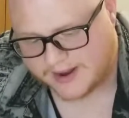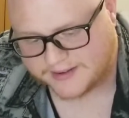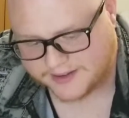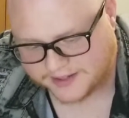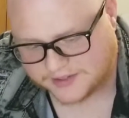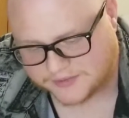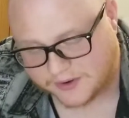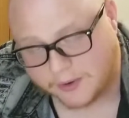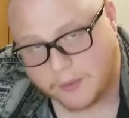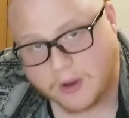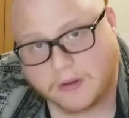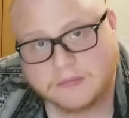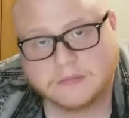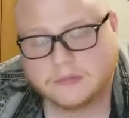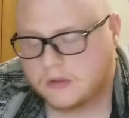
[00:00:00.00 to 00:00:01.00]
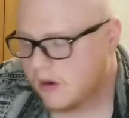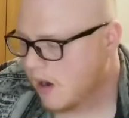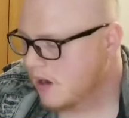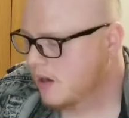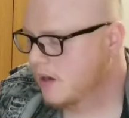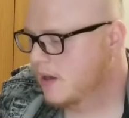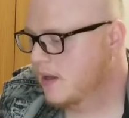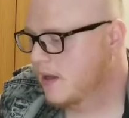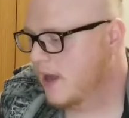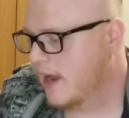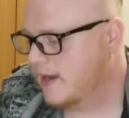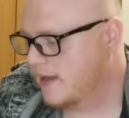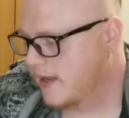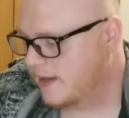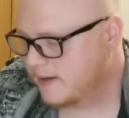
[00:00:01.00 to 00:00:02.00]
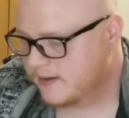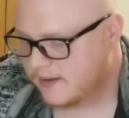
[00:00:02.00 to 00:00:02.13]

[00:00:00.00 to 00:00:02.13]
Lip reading: taste very well, I get